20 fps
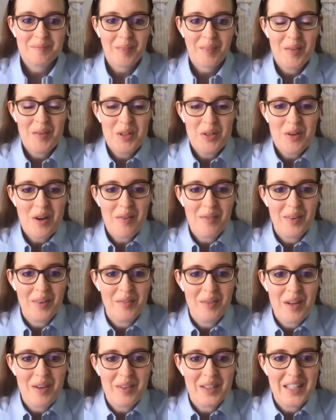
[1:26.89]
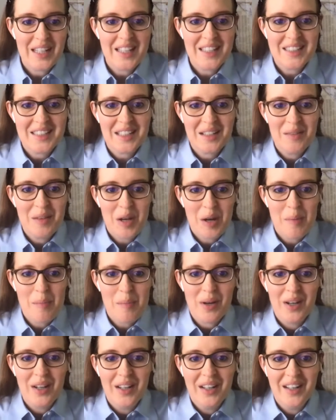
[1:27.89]
We have a guest coming up
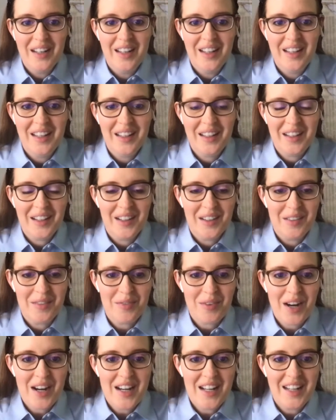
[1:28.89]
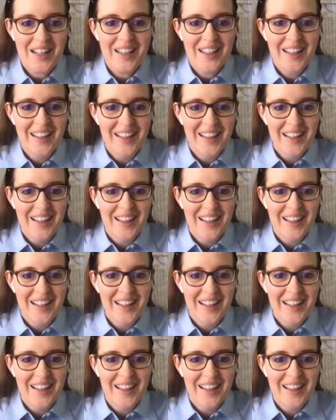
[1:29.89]
on Friday,